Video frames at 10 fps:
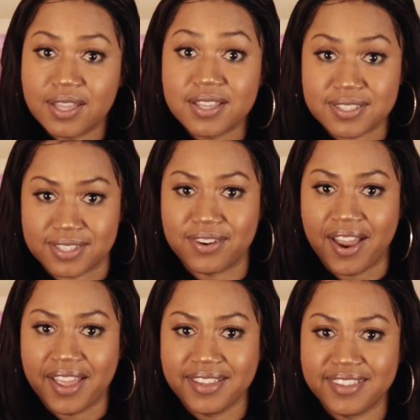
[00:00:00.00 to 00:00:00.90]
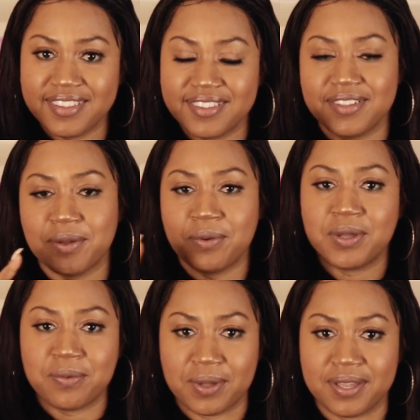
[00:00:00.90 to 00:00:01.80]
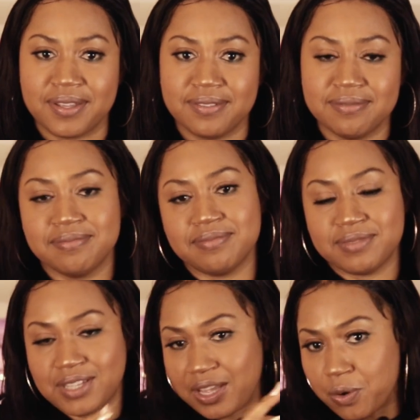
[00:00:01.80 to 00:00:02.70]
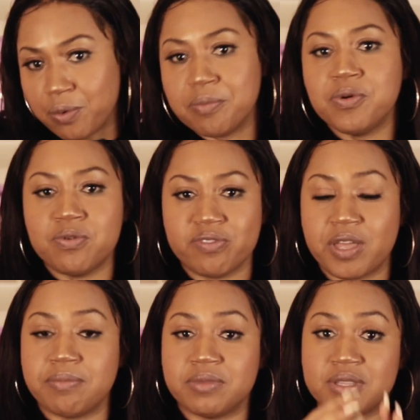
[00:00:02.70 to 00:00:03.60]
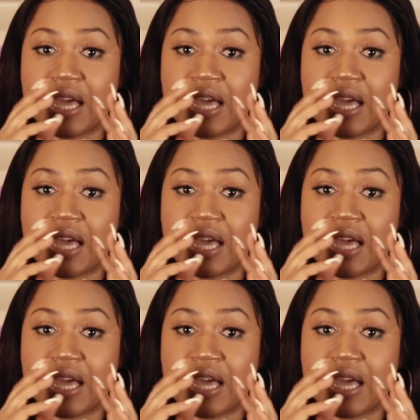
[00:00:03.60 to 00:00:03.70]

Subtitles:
Easy, right? Quick. And you remove them.